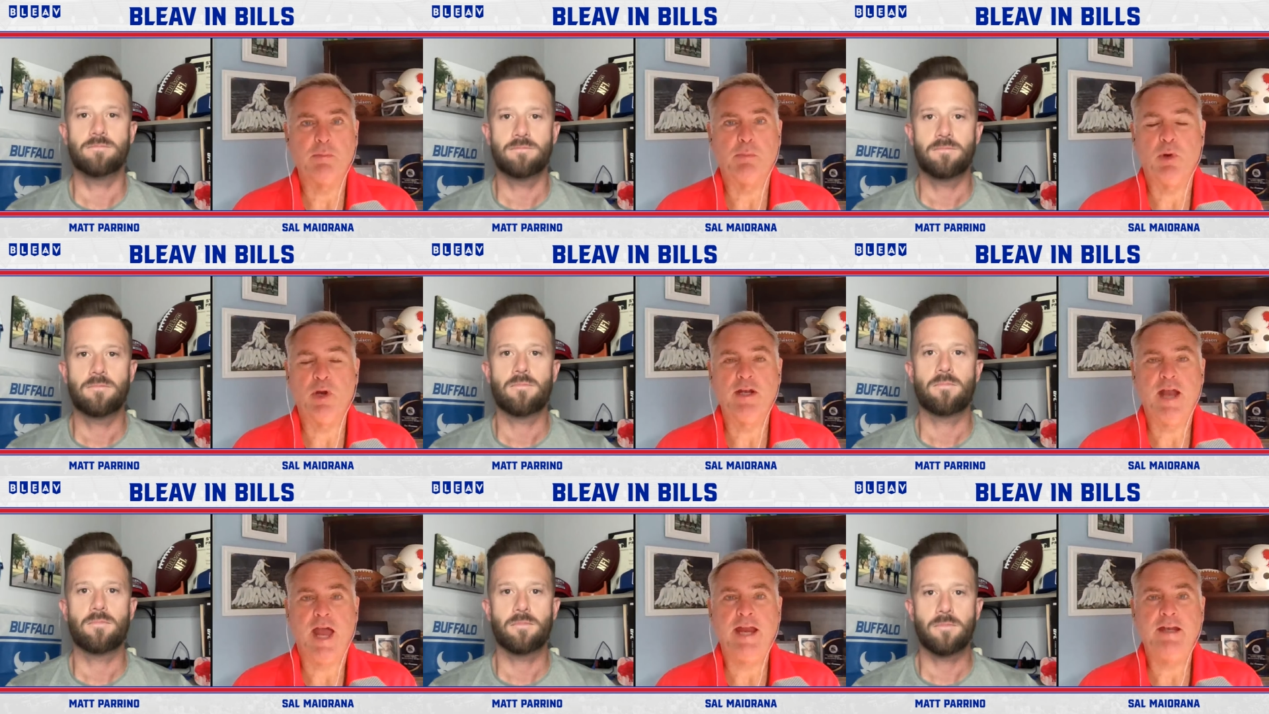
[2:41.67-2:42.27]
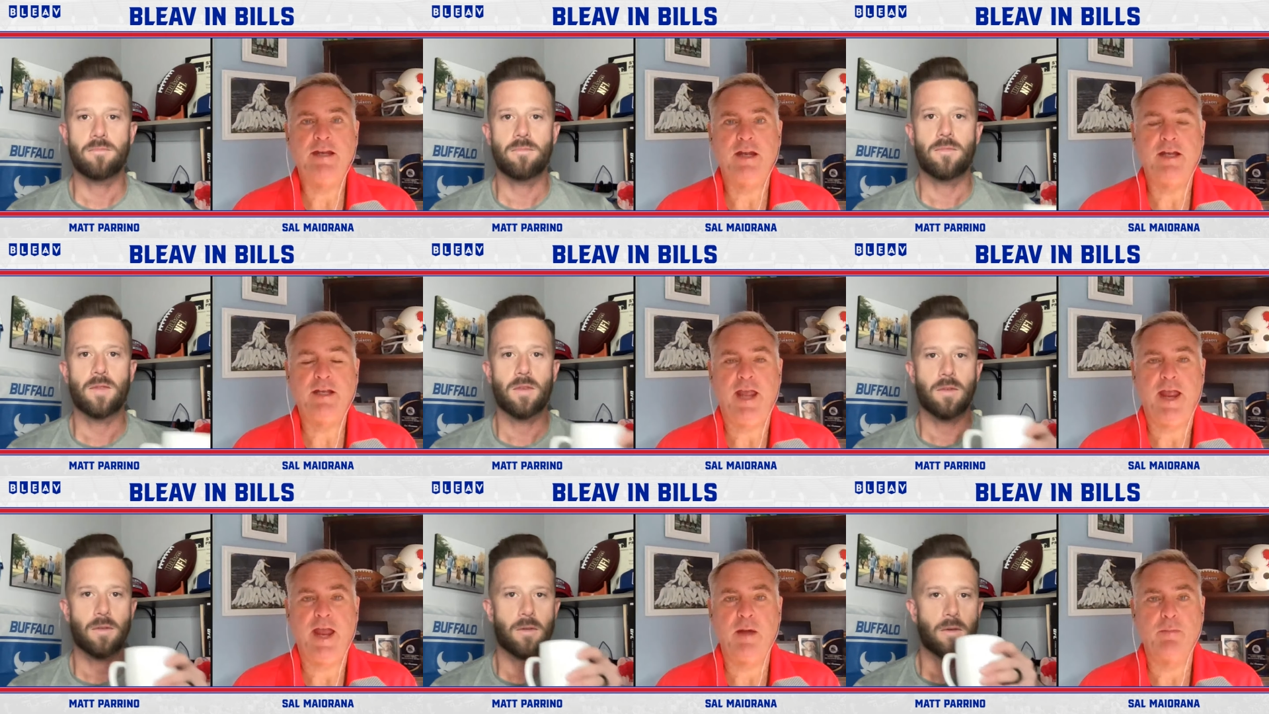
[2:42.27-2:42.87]
Speaker 1: they bring 90 to
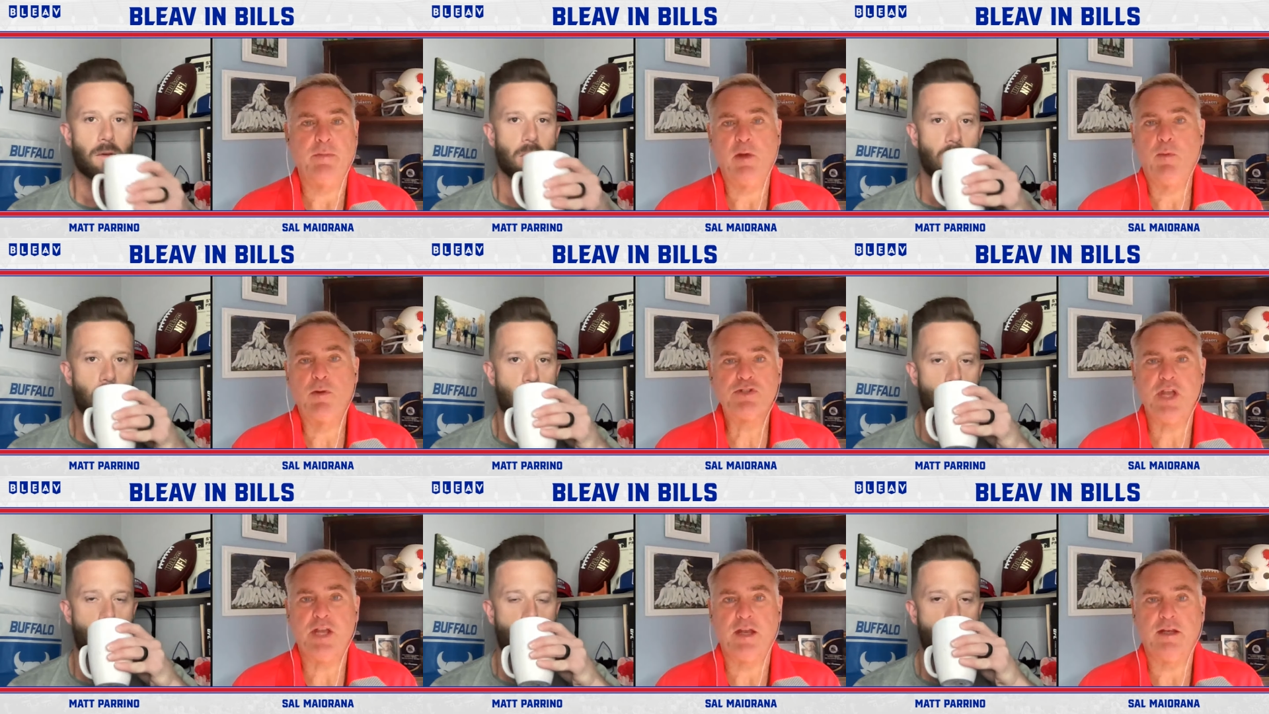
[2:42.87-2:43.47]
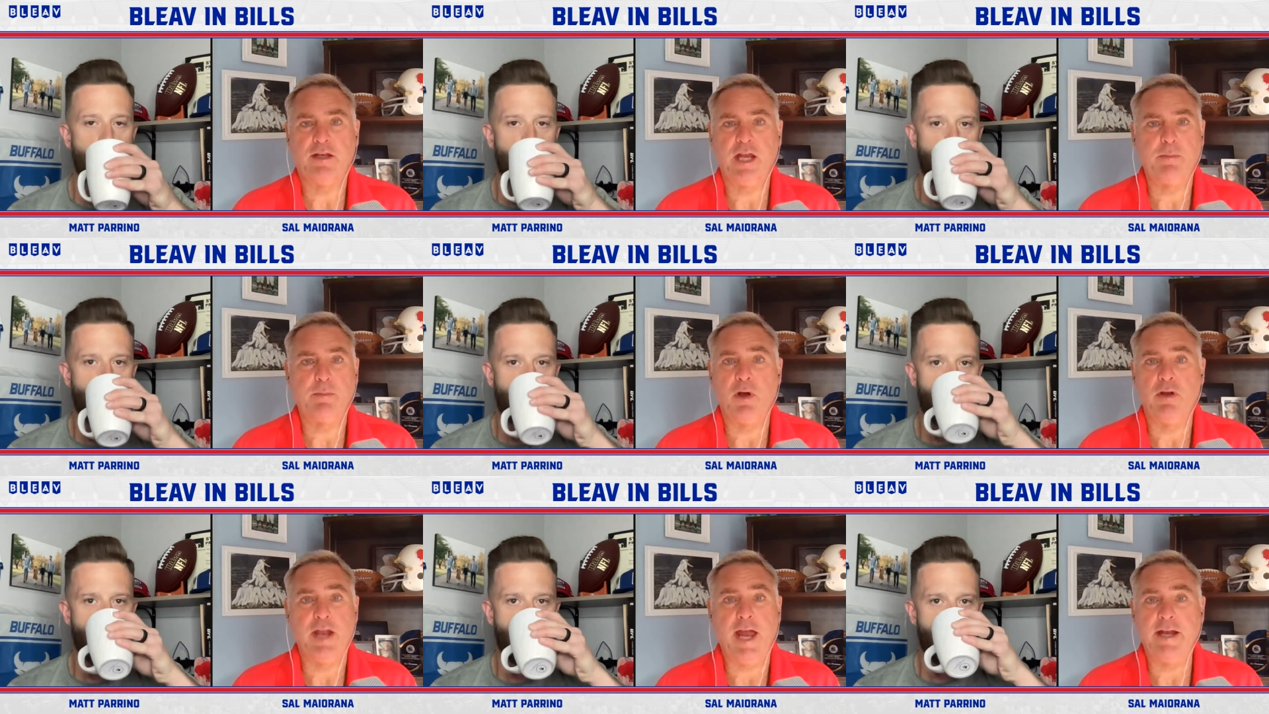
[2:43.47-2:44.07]
camp. They wish they could
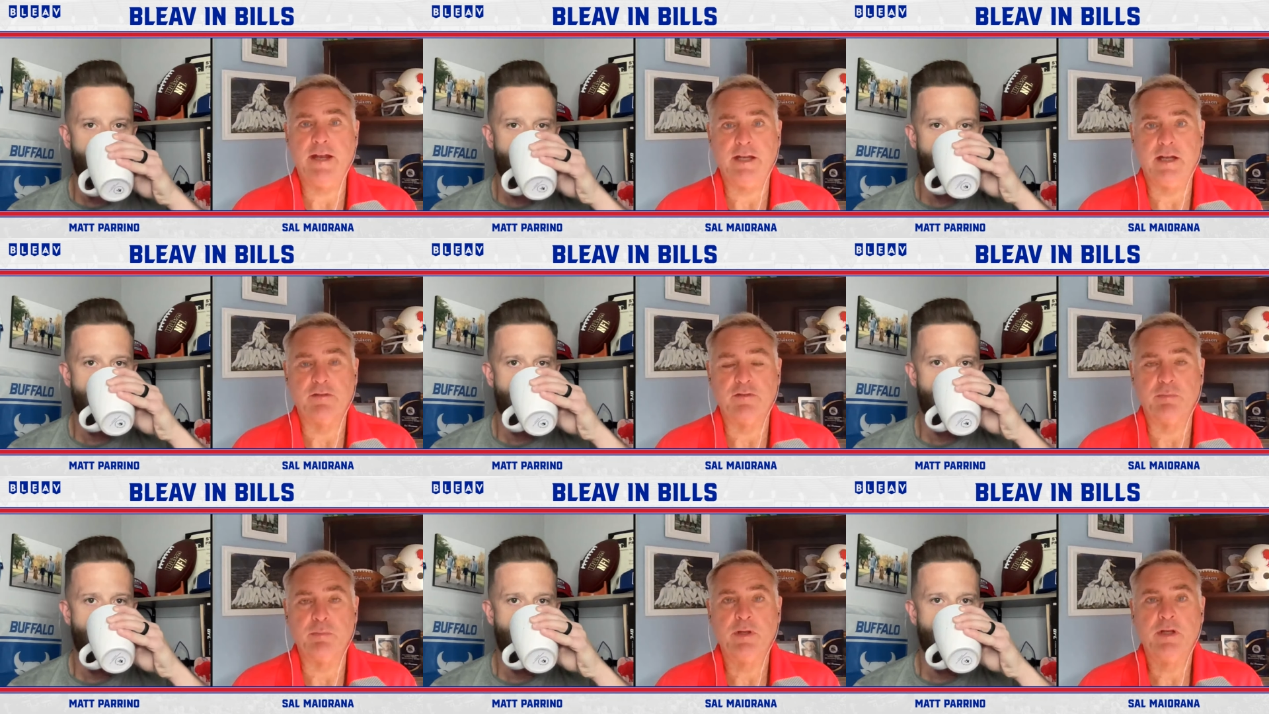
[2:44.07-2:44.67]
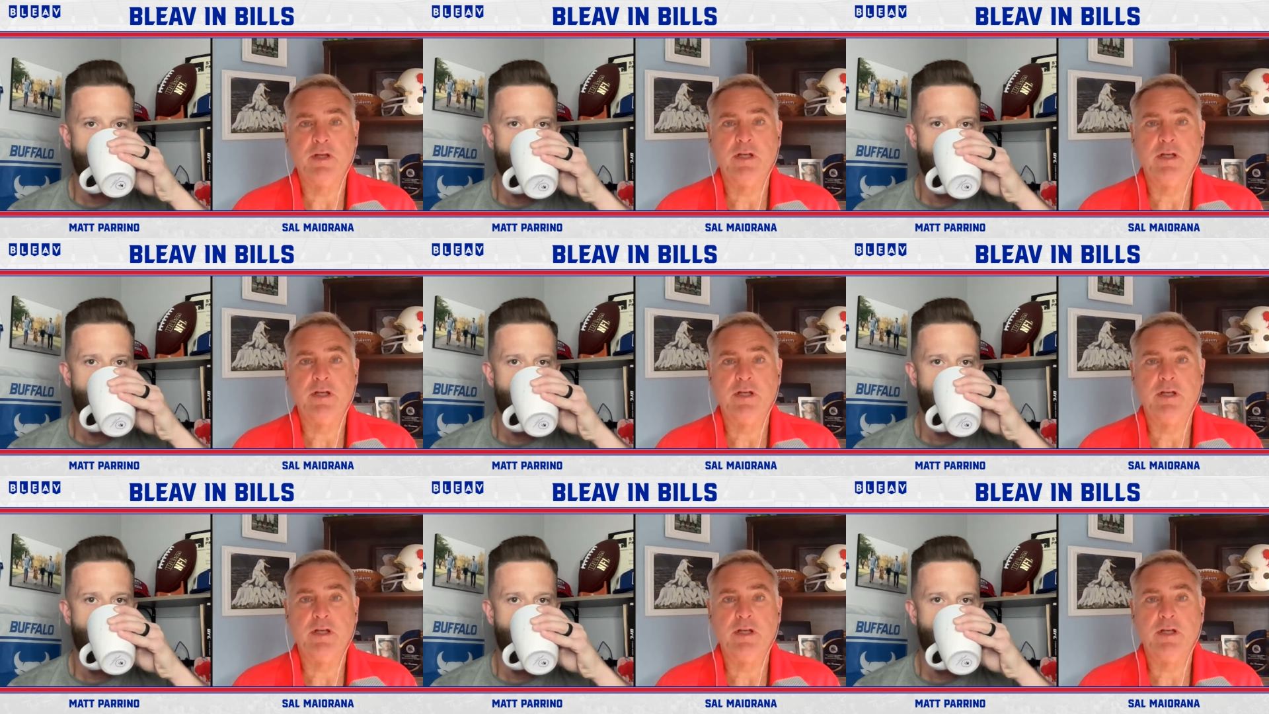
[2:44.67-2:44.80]
keep all 90 of them.